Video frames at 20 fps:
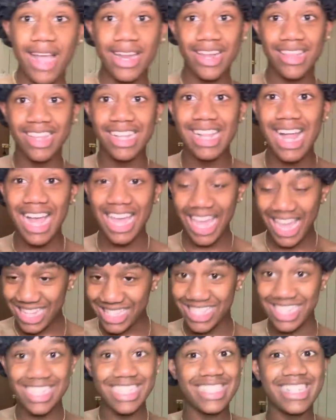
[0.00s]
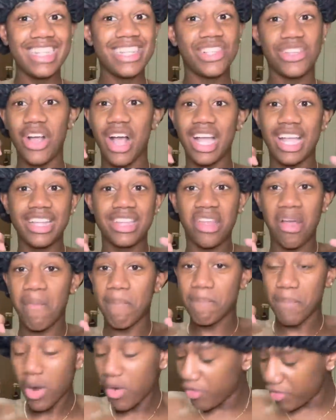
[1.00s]
another Glock 18C so I can
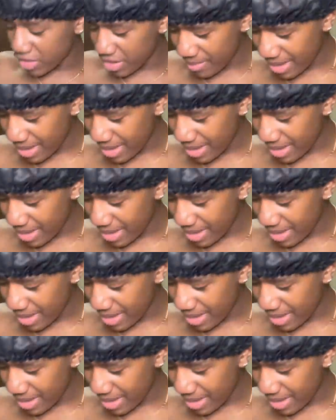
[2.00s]
dump both of them